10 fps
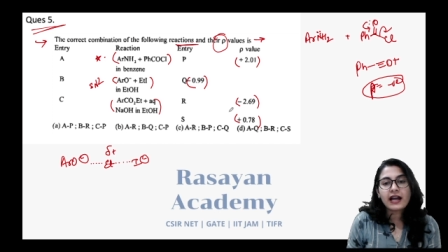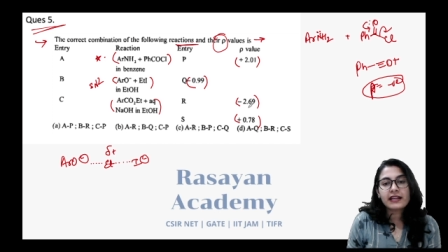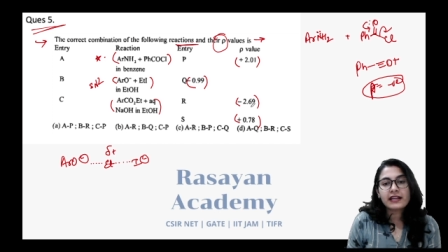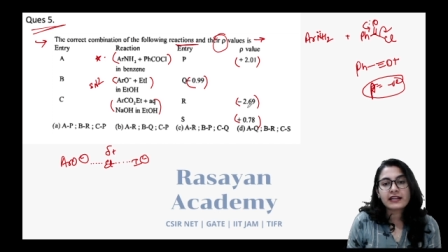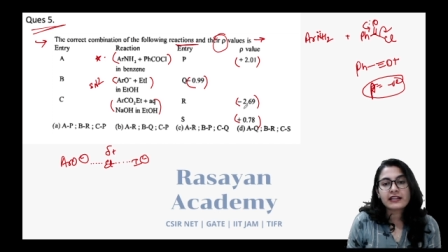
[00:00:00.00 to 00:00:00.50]

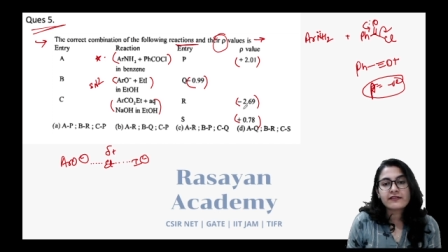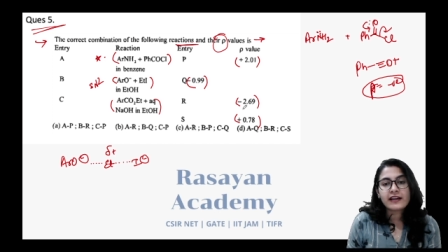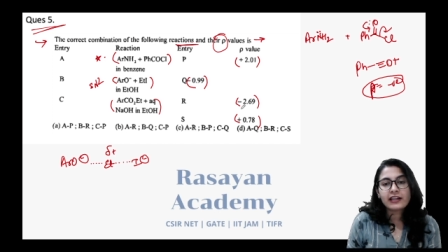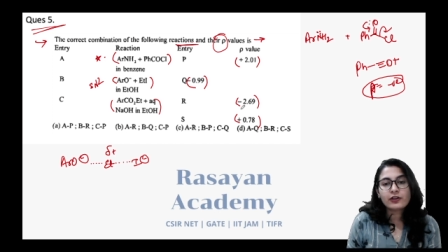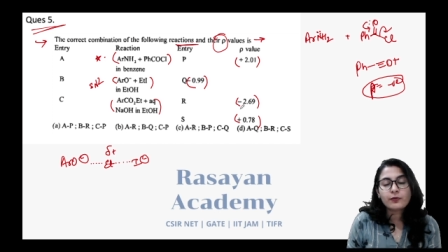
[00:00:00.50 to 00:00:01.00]
high negative
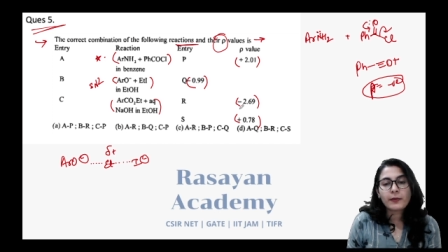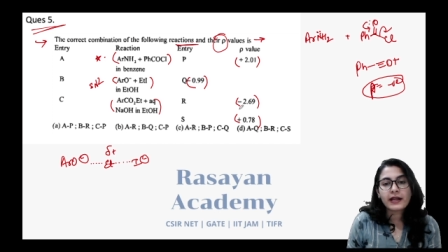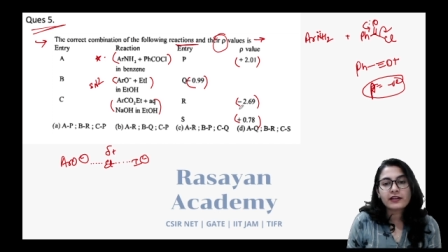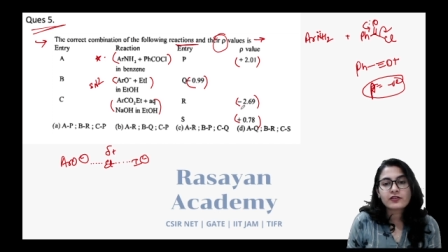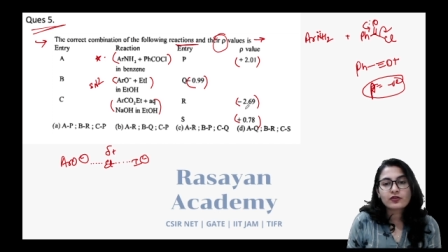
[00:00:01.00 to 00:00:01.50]
value?
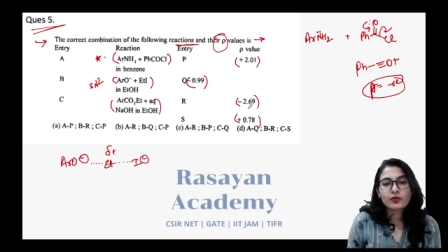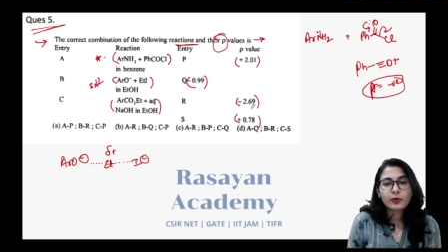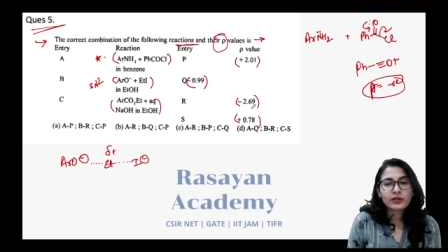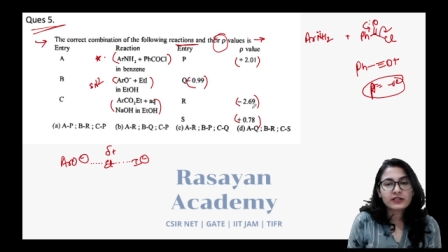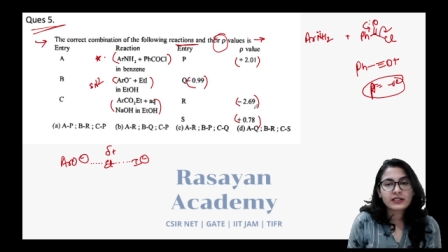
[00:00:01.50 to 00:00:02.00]
Minus two
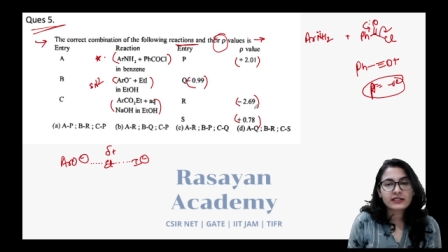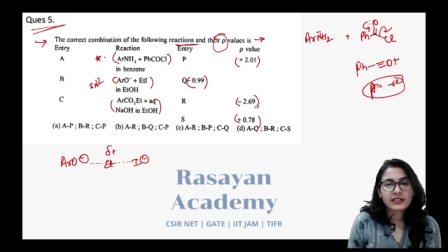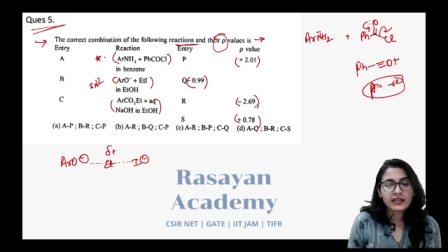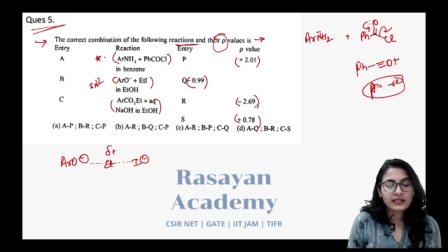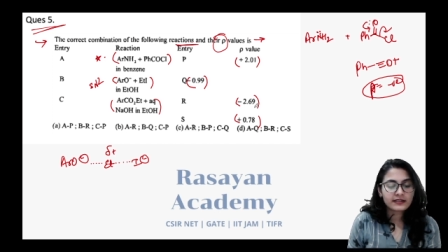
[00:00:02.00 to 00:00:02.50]
point six
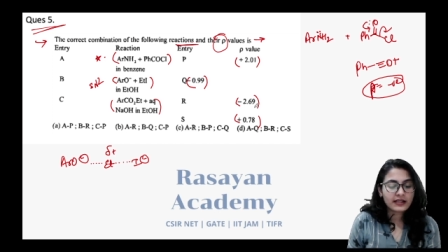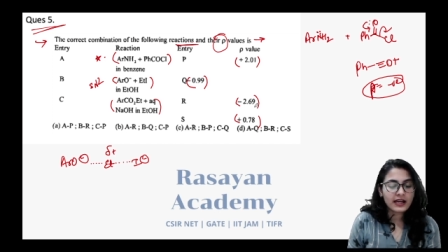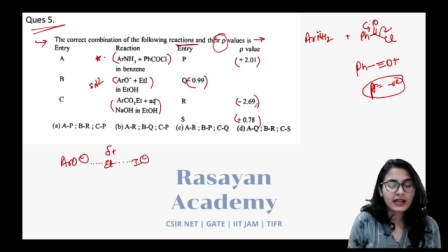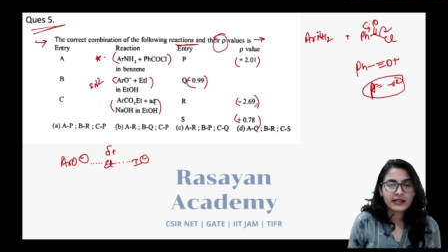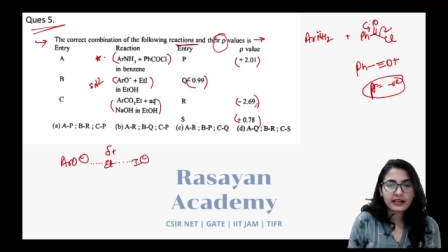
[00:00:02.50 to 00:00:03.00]
nine is the
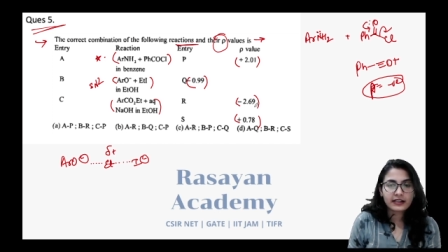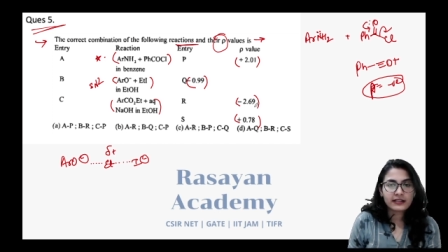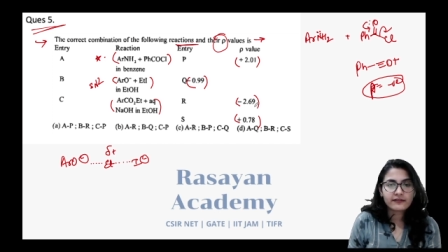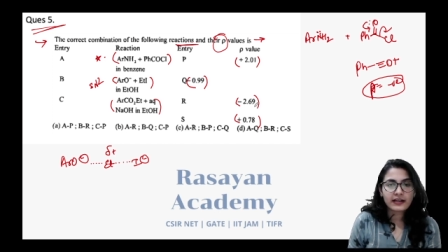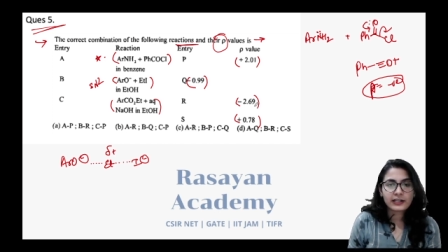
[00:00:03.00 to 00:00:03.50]
high
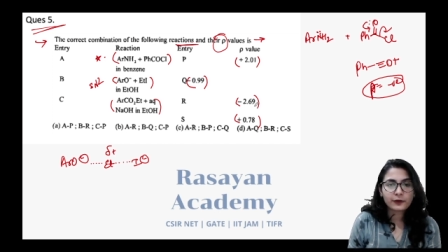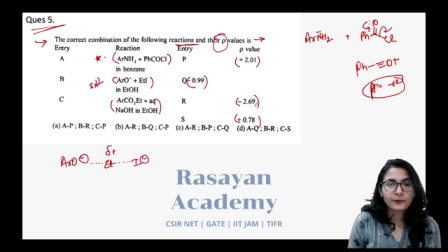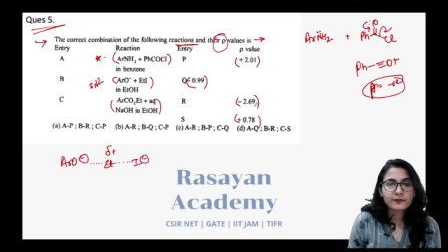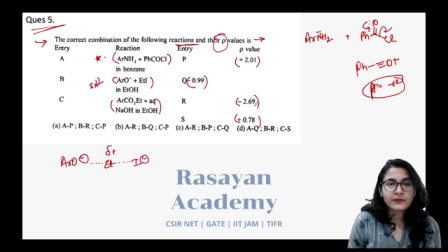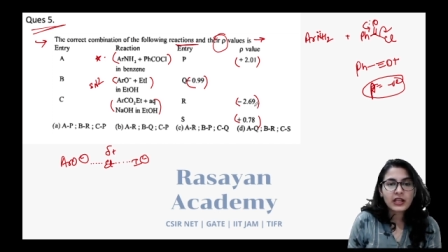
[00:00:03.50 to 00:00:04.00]
negative value.
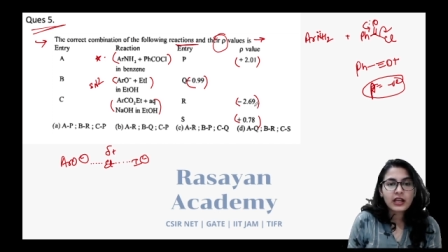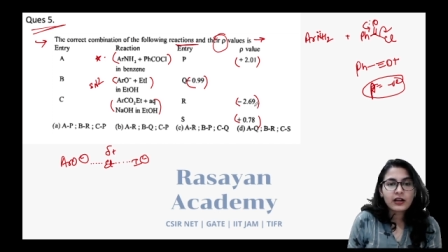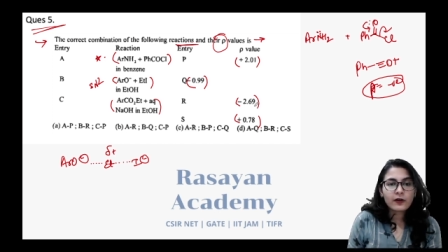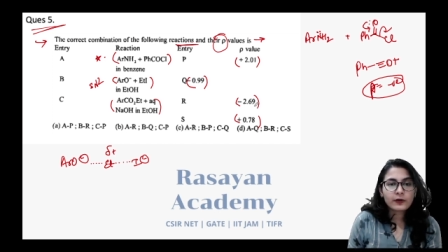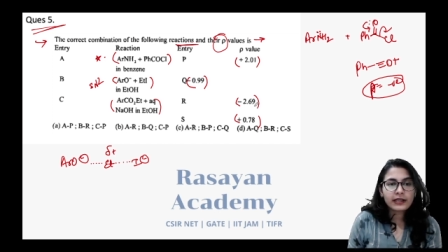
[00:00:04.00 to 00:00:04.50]

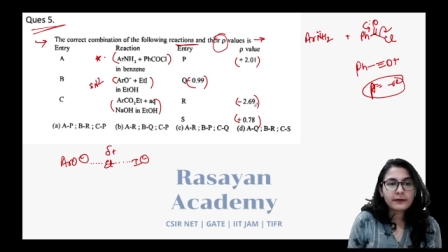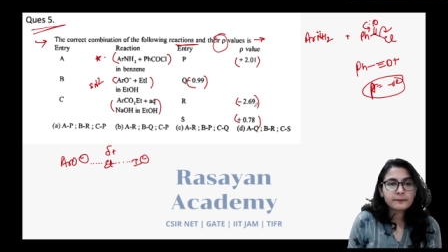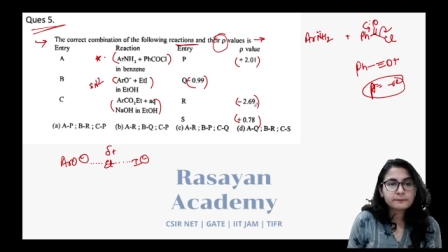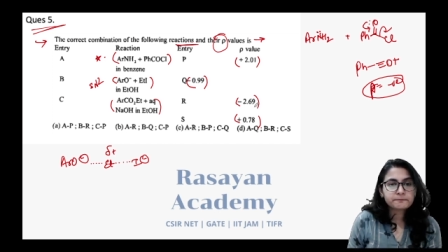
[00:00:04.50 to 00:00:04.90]
Okay.